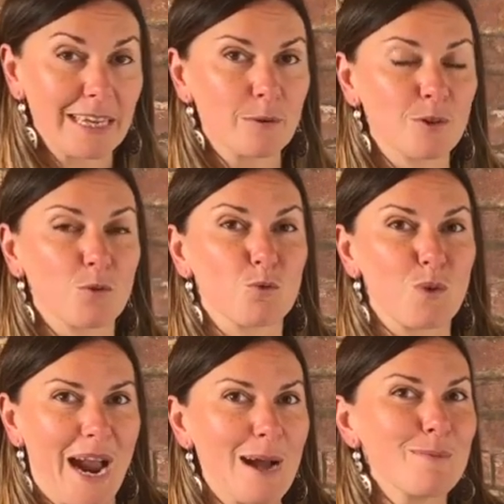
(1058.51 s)
Like, it was a
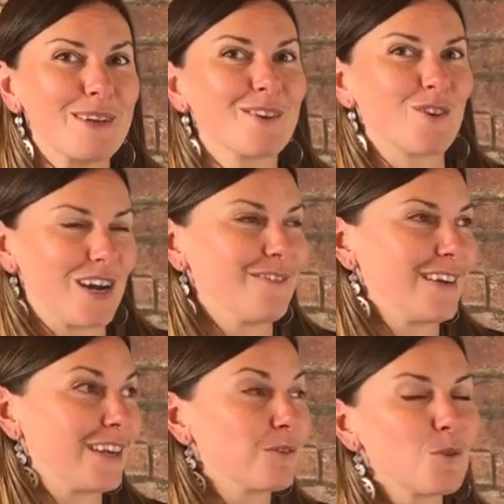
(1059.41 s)
rabid
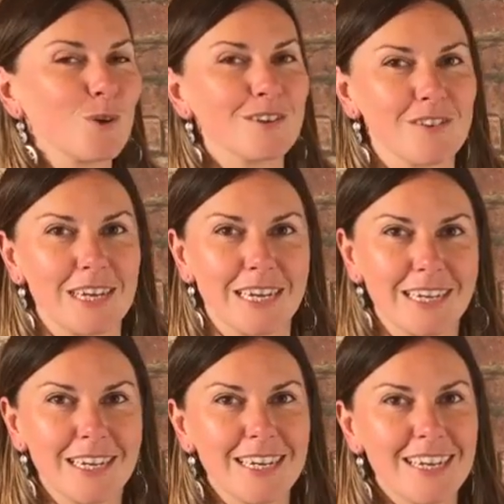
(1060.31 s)
craving. And of course, like